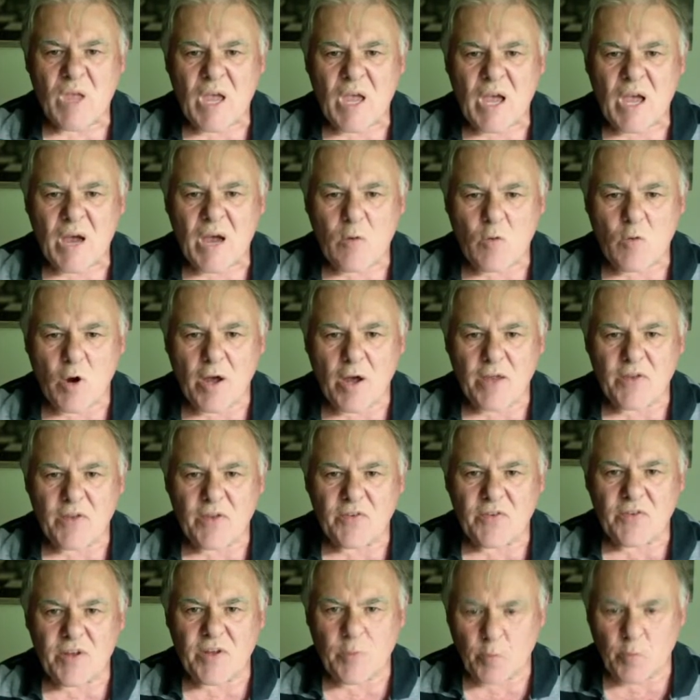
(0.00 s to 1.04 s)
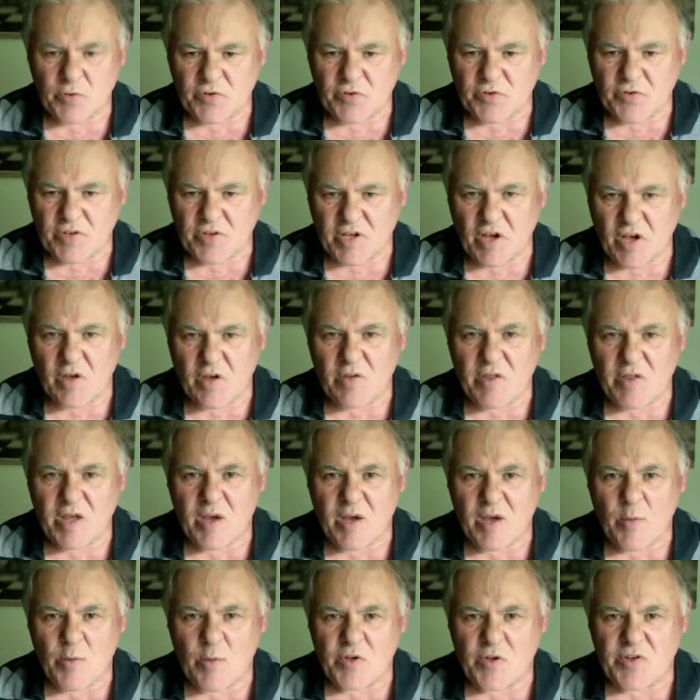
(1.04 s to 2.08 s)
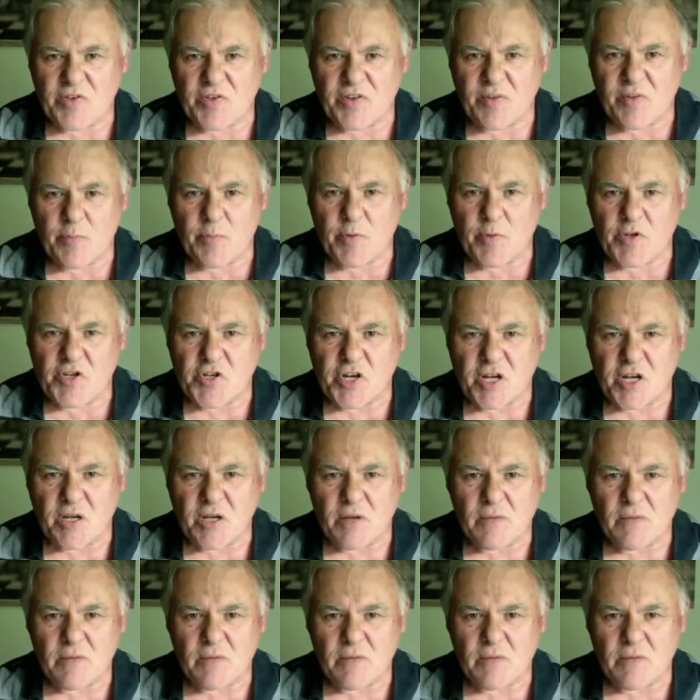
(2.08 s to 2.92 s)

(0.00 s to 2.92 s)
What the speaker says: Right, so he wants to go there. We just give him a check.